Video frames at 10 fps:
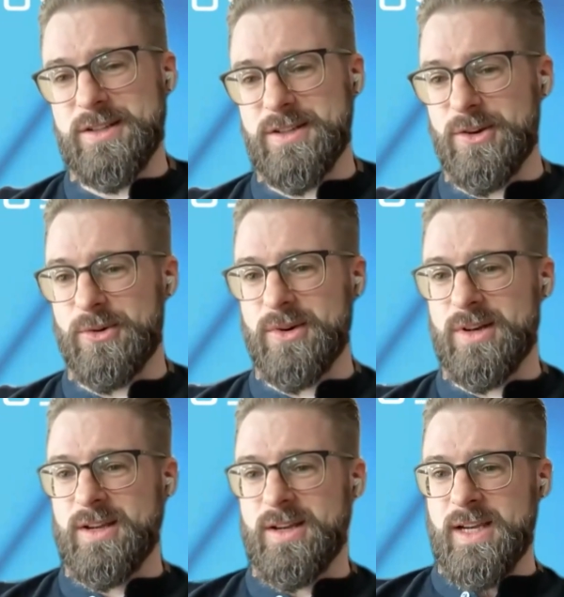
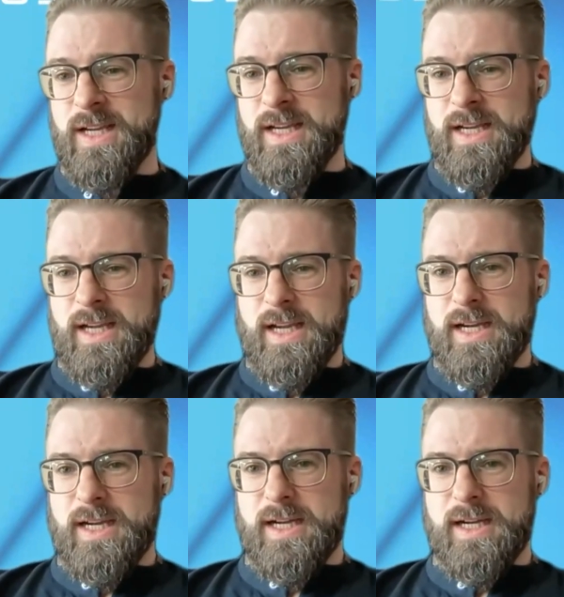So
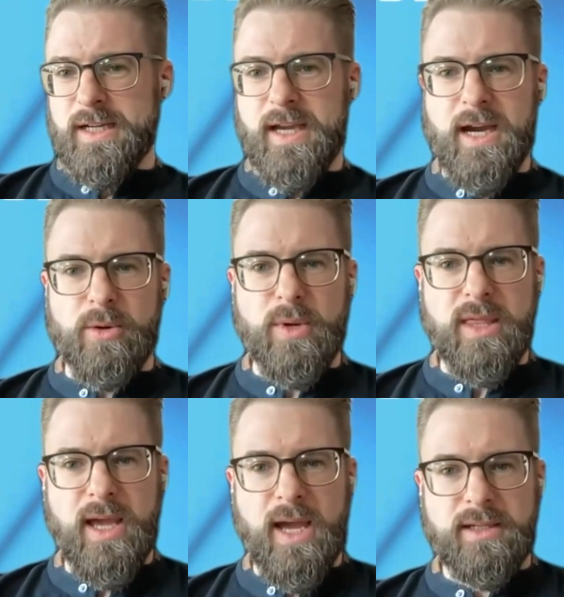uh, yeah,
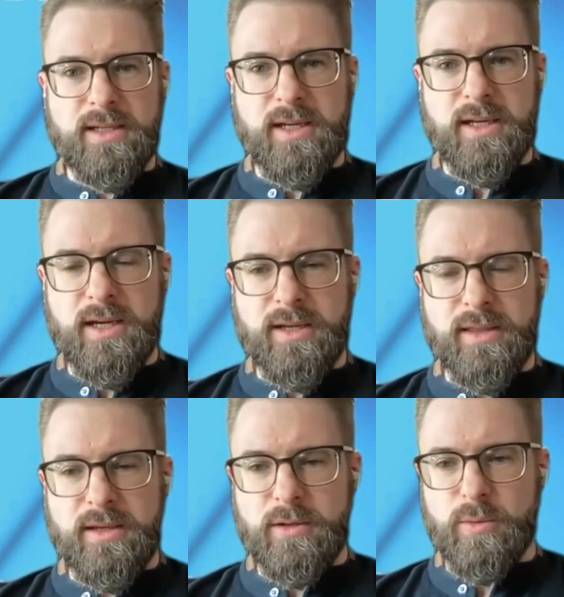with that, I
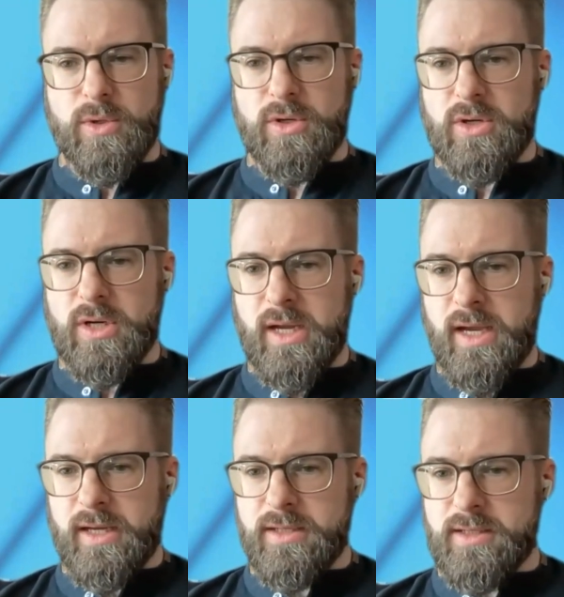think we're
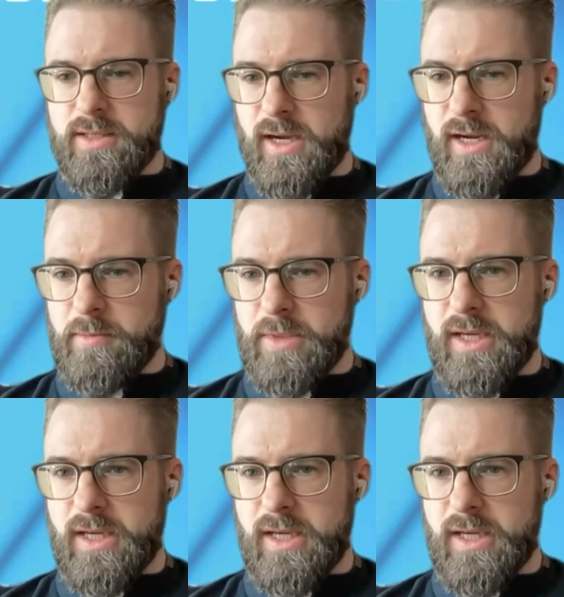at time.